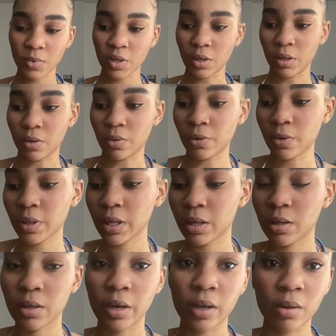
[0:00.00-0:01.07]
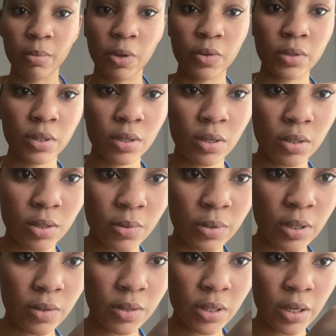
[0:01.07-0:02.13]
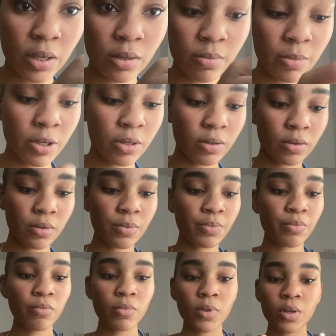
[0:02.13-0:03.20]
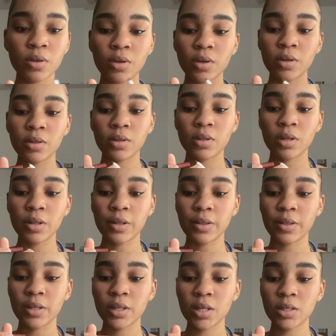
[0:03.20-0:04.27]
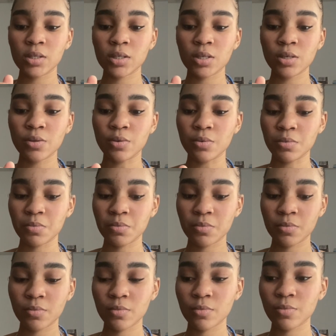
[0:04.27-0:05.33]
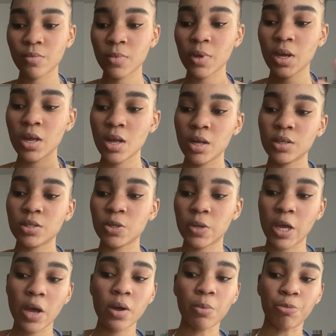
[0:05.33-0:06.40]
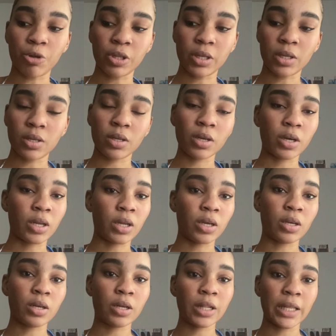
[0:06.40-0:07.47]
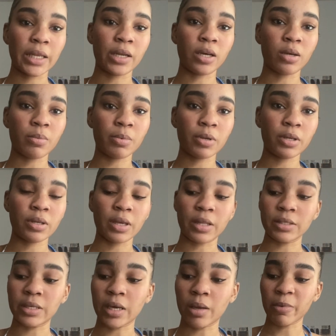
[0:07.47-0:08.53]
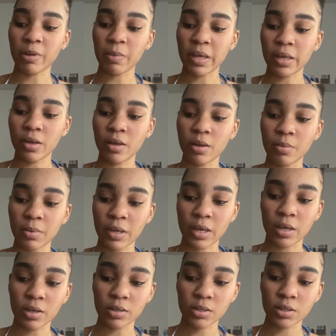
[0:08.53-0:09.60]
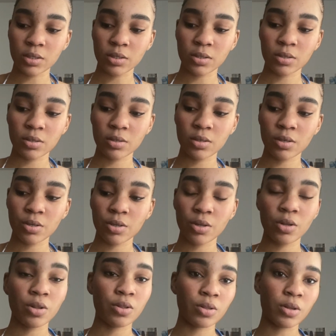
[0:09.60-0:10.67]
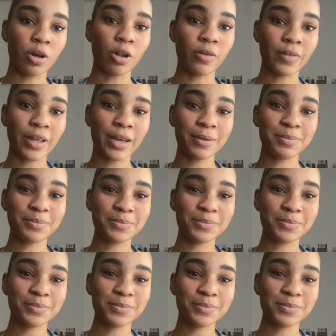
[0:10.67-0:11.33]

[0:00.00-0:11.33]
Oh, they're like kind of melted because it was outside, but I think that's cute. So now I'm really gonna clean up and take makeup and all of that.